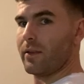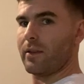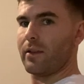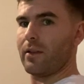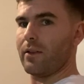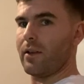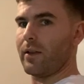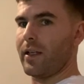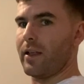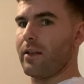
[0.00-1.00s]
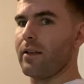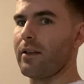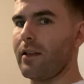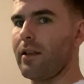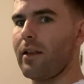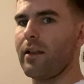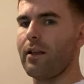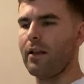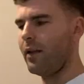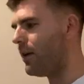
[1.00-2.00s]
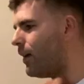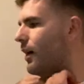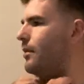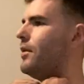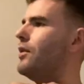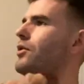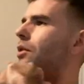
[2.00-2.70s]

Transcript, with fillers: she laughed at me. She laughed at